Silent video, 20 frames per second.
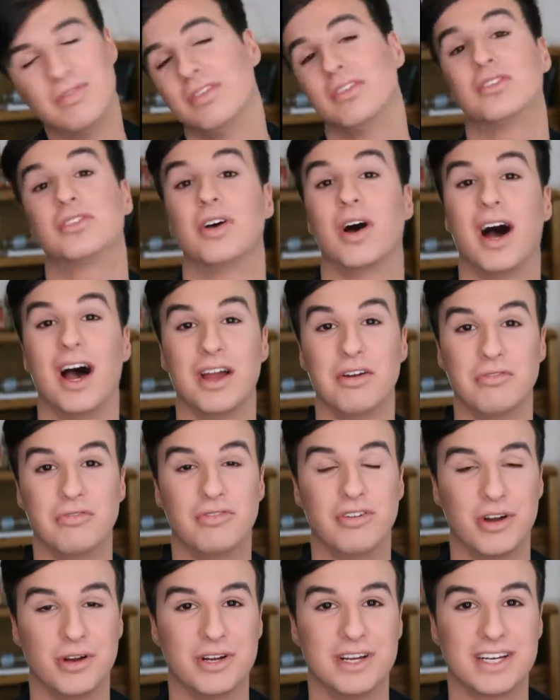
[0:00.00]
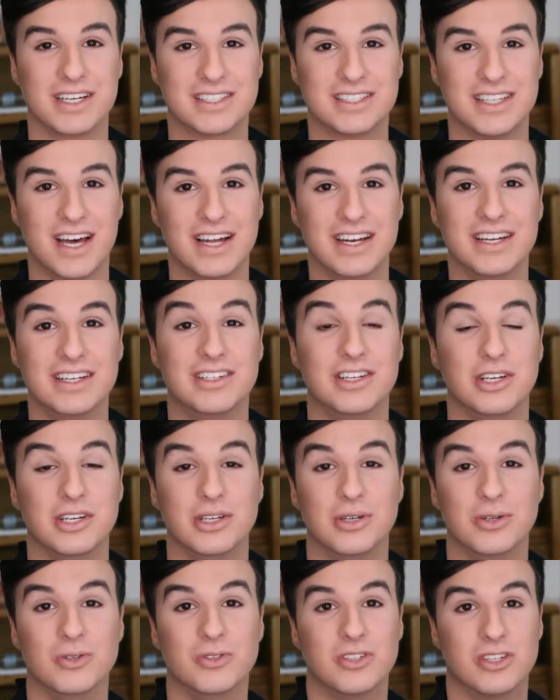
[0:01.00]
So I am very excited to
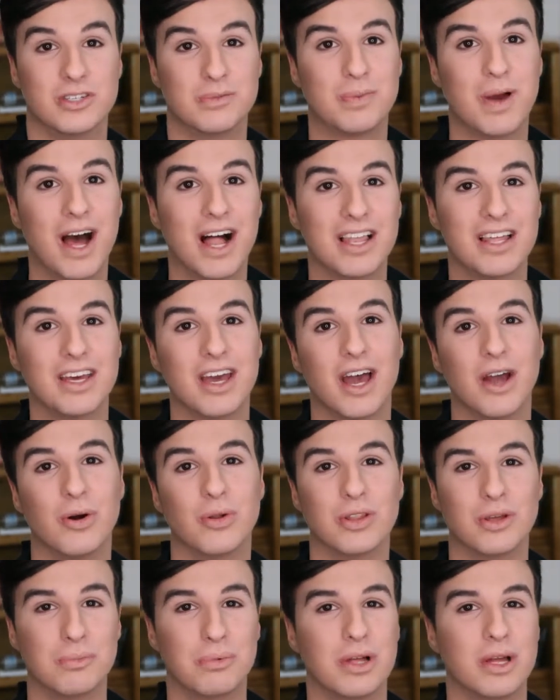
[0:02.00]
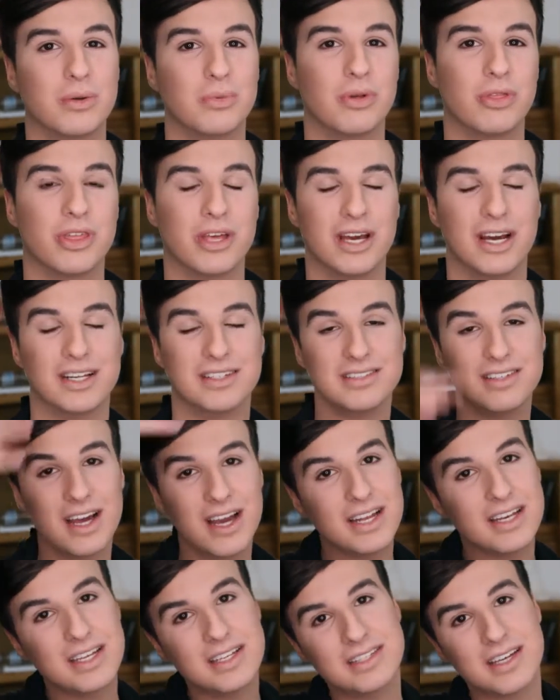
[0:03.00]
use this palette. I only played with it a
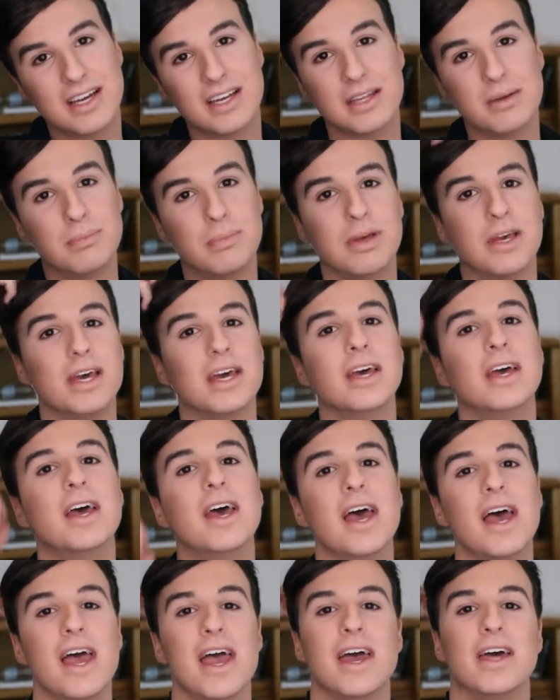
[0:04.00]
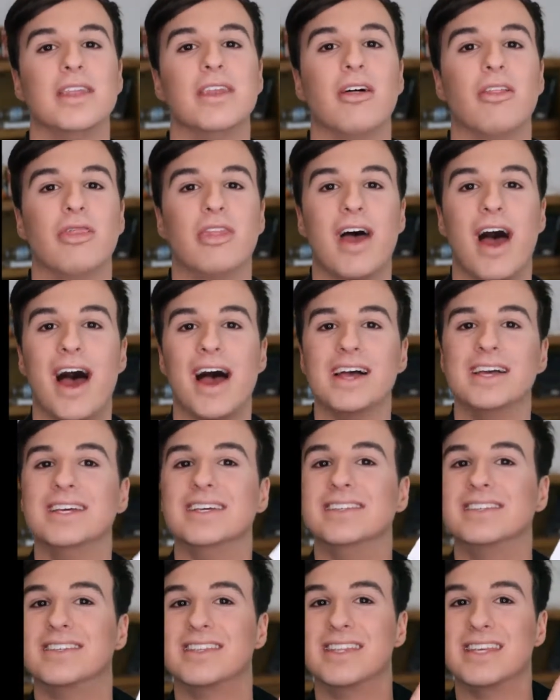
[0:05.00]
tiny bit, and that
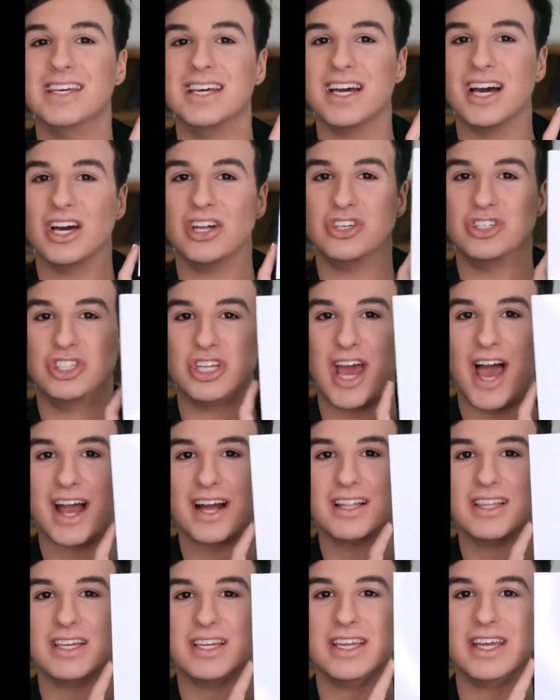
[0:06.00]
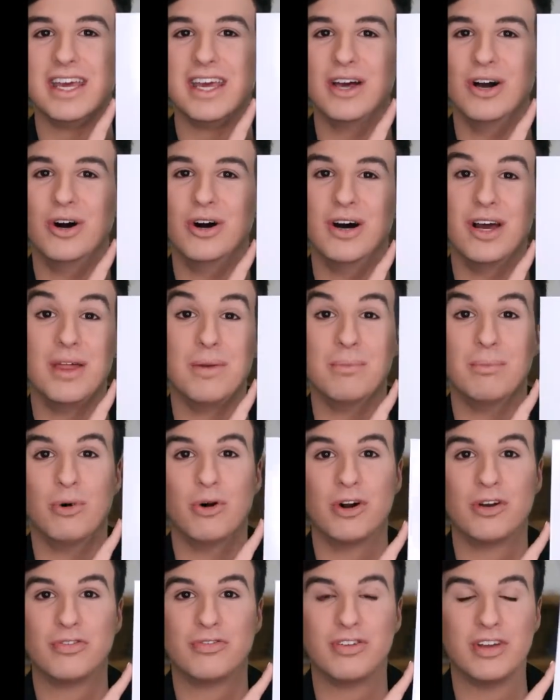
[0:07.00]
is the Jaclyn Hill in
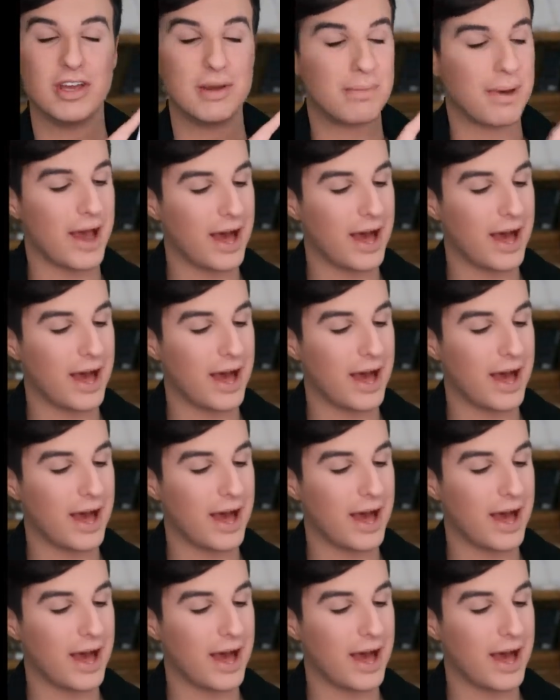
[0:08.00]
Morphe